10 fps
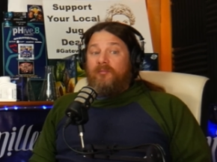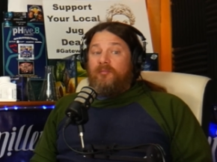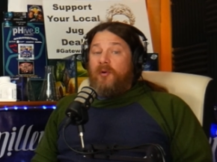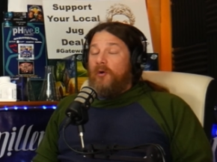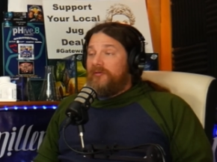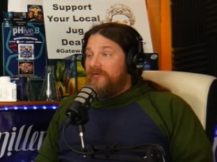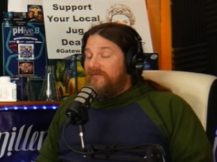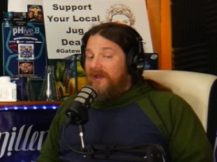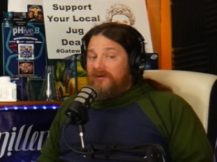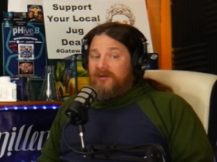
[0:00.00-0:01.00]
both are
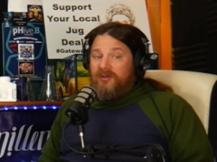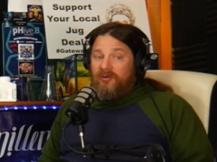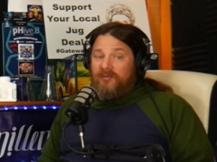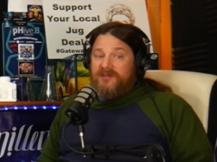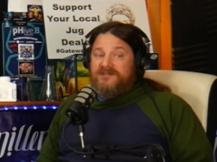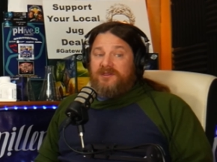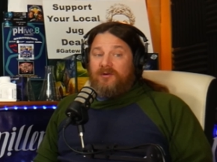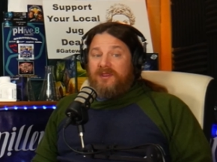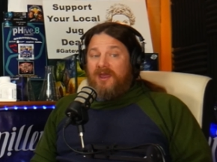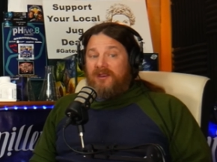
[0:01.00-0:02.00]
found in humus, the
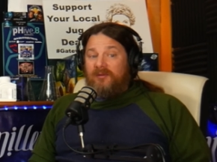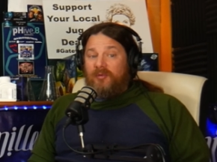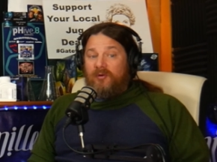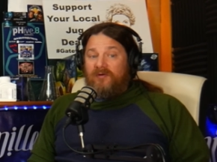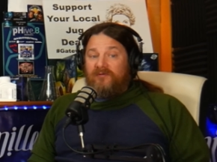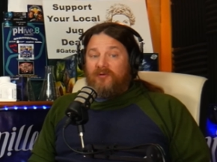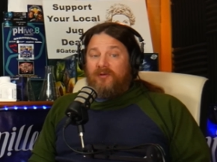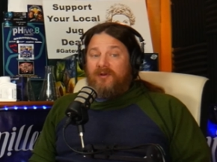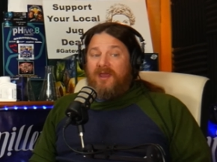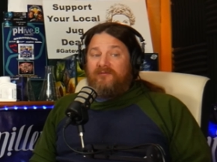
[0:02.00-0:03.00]
organic component of soil,
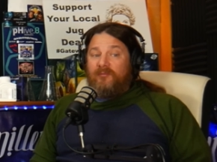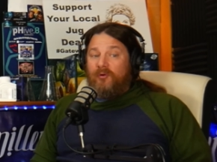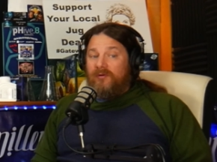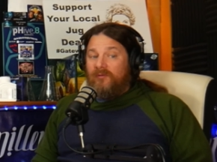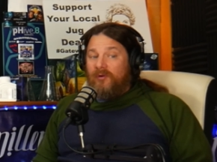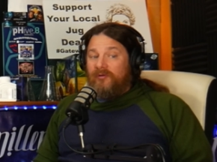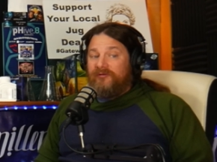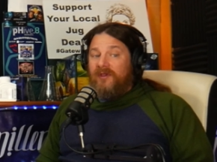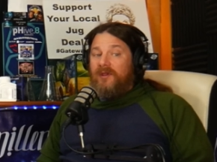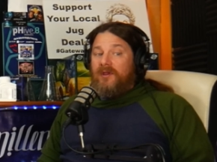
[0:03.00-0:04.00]
and have important roles
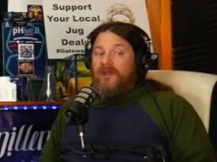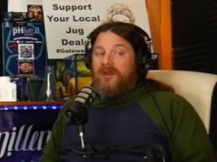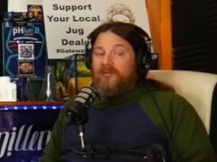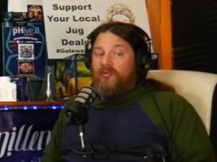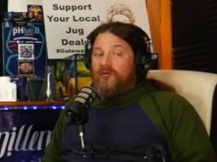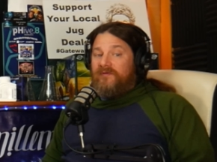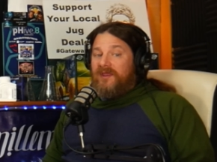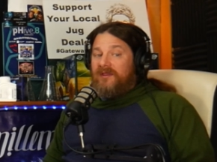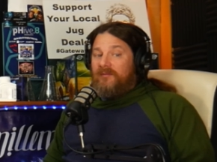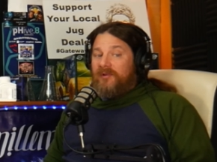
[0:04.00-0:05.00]
in
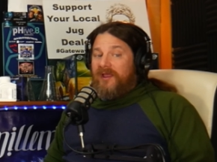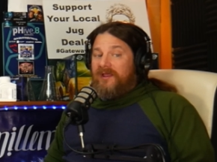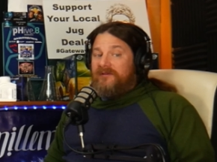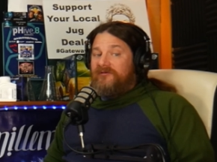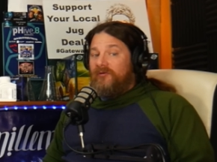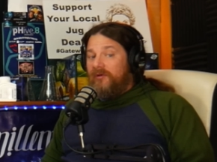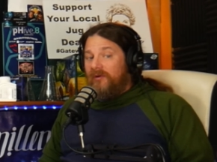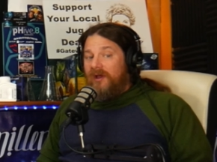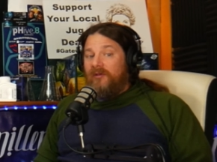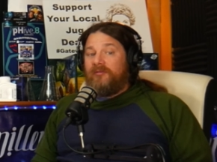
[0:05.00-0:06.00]
improving plant soil
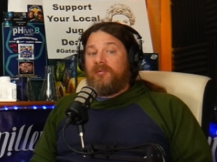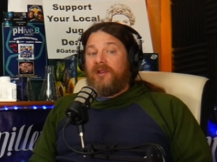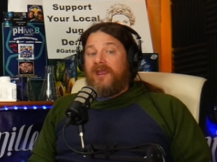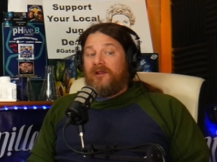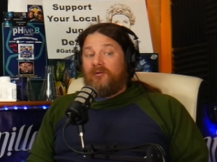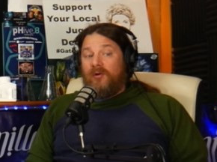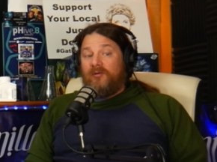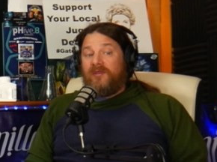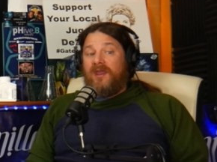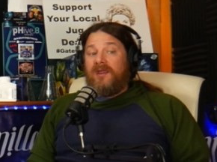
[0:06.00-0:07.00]
health, plant growth,
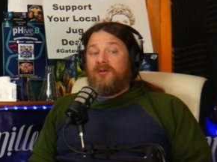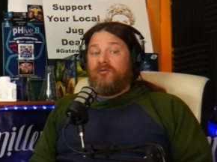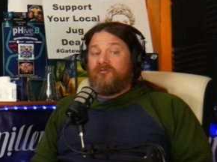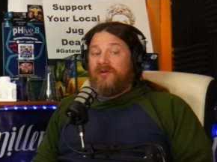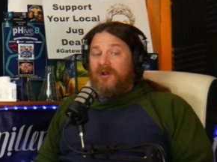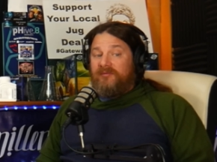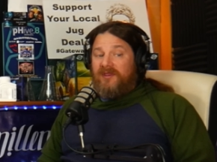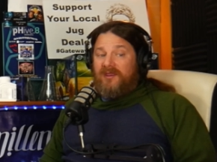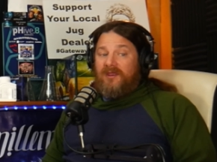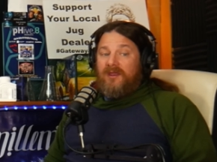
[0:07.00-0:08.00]
and nutrient
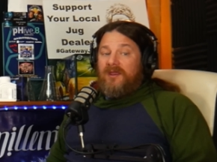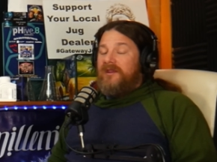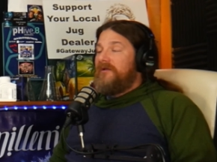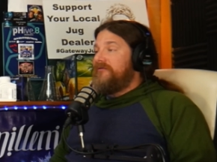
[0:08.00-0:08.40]
uptake. Here's a